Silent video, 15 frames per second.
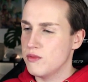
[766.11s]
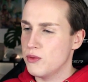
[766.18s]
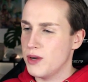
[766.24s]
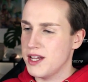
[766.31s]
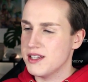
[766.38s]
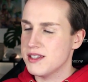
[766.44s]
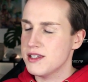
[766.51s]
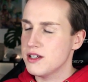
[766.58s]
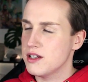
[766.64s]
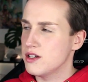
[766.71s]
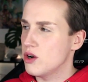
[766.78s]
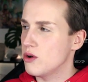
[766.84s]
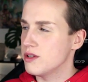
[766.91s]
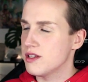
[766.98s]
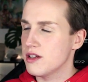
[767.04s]
wait, is it?
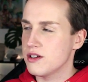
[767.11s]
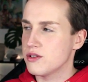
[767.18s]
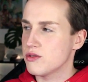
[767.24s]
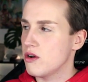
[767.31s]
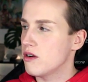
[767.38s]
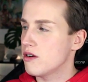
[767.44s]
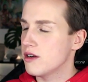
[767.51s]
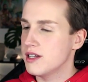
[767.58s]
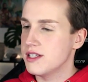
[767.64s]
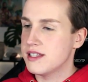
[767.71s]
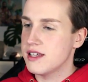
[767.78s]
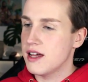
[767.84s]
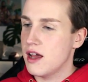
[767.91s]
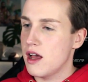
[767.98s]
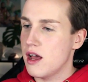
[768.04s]
No, it's not a drawer.
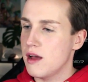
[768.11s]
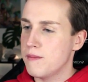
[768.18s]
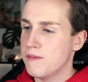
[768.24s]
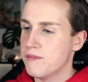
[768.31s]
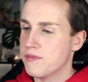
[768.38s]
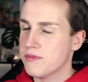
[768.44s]
It's not